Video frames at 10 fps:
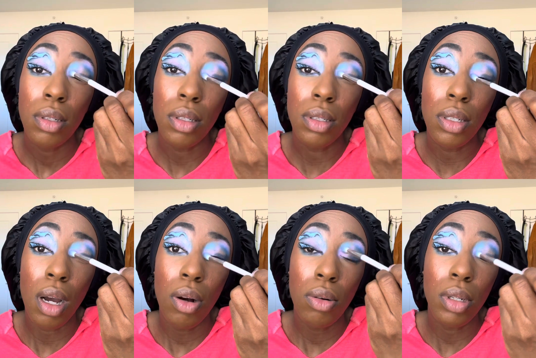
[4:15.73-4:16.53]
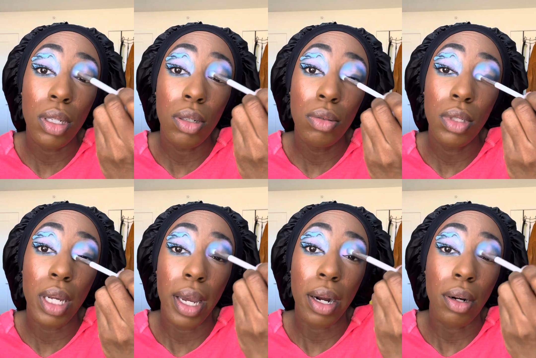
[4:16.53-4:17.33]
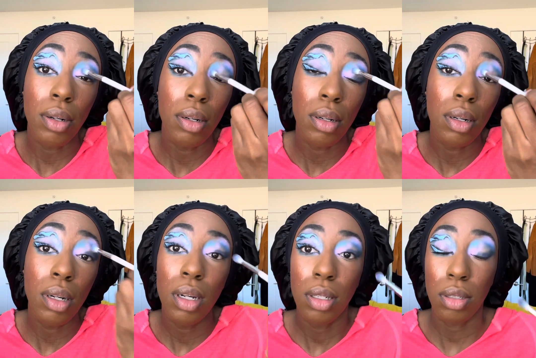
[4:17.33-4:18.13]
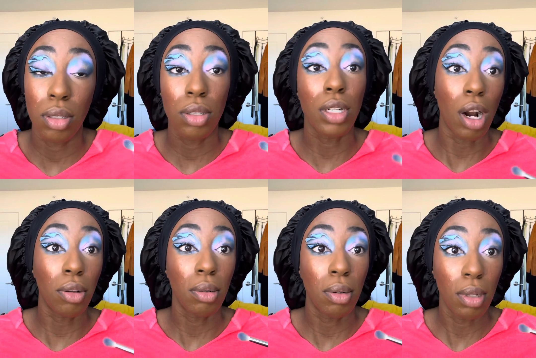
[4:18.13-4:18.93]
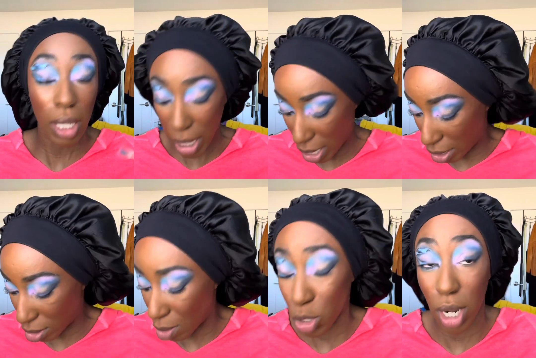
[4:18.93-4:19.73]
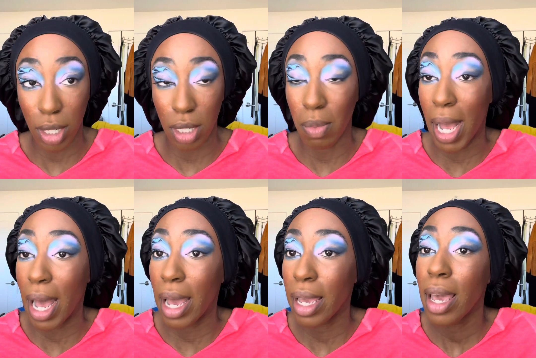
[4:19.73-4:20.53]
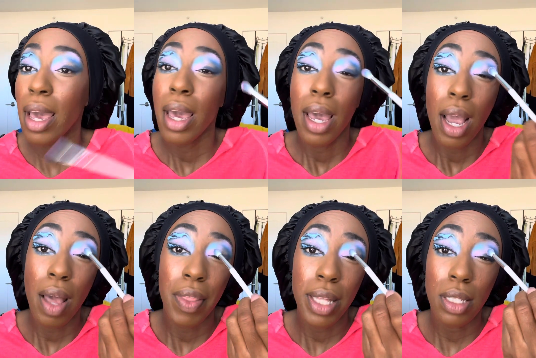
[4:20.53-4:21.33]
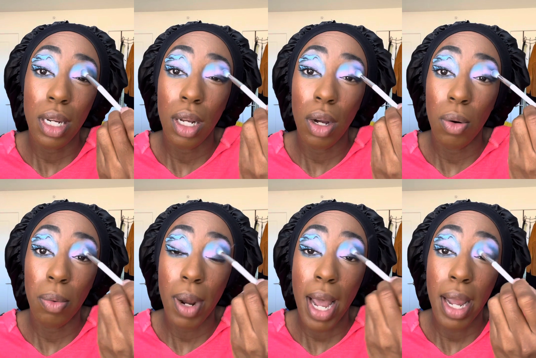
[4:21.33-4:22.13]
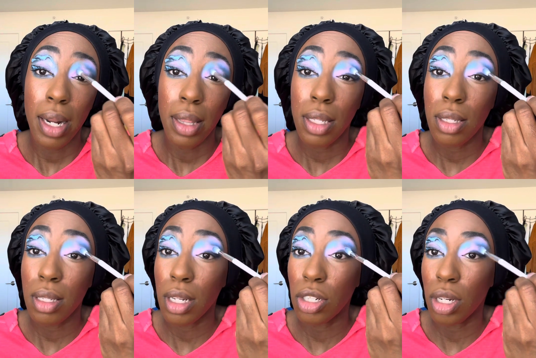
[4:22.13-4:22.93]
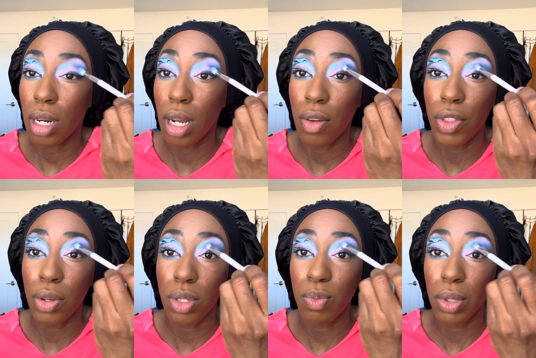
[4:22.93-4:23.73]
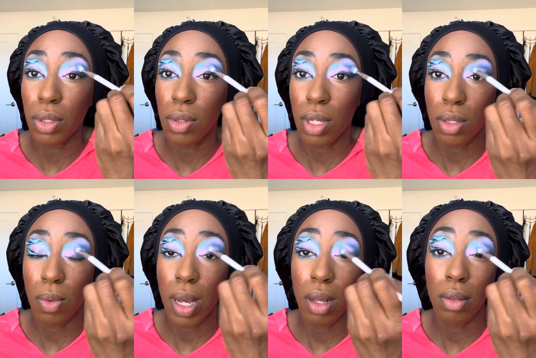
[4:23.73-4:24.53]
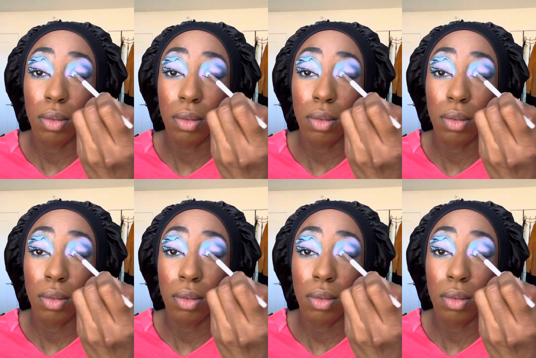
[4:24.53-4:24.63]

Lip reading: Don't you dare start leaking. I'm talking to my eye. And that's gonna go right in the center of those blues as well.